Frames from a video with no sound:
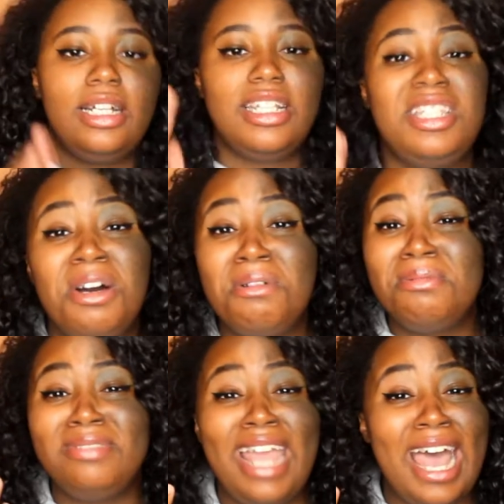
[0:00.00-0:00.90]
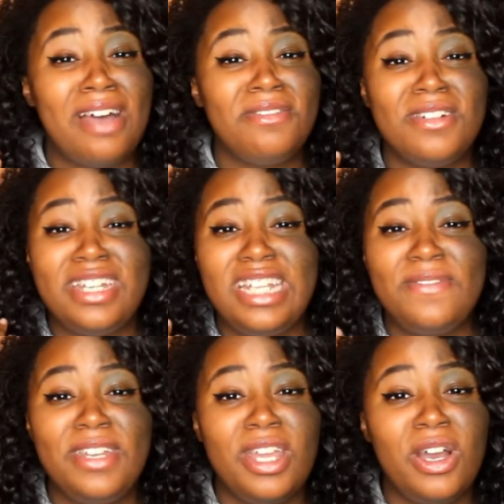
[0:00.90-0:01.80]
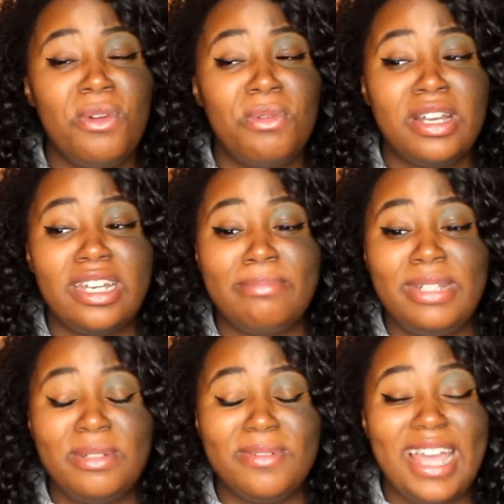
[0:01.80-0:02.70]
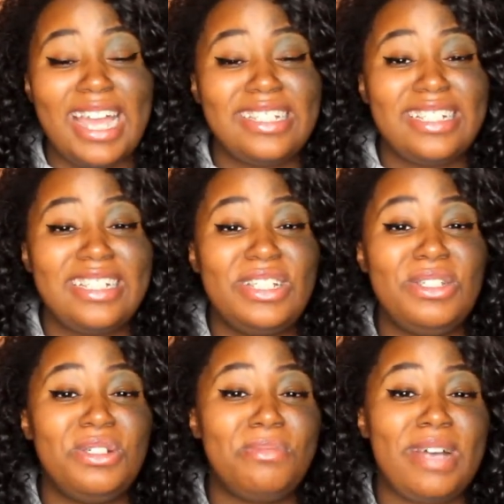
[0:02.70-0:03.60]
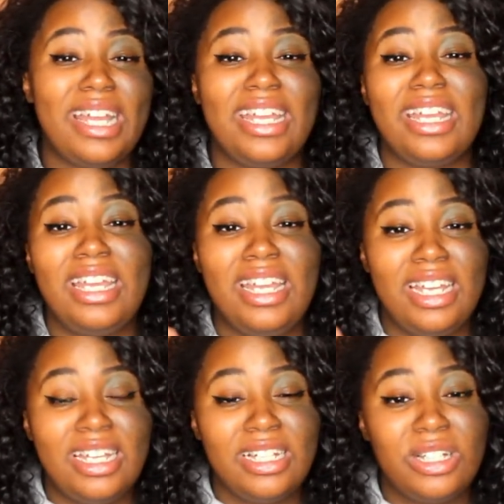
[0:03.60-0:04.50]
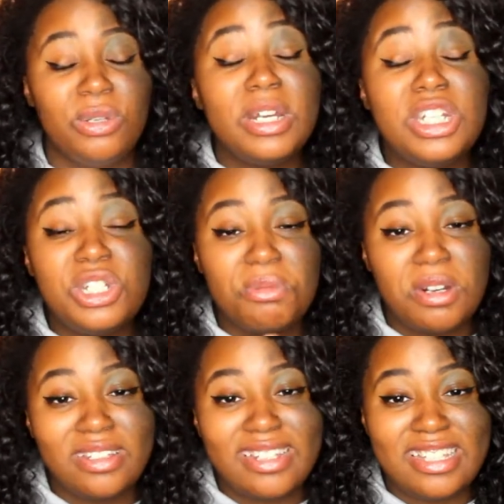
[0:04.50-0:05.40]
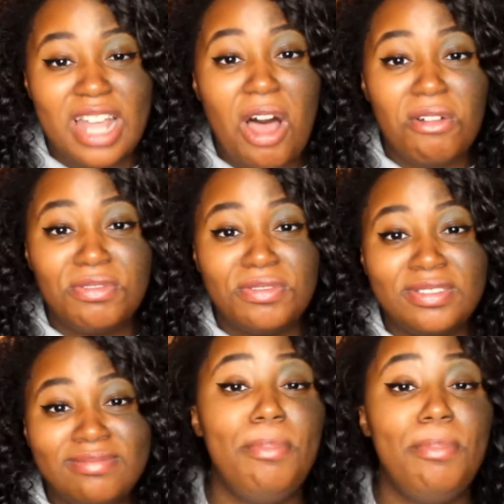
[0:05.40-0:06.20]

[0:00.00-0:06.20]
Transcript: so yeah, for today's video, we're gonna be reacting to my cringeworthy self.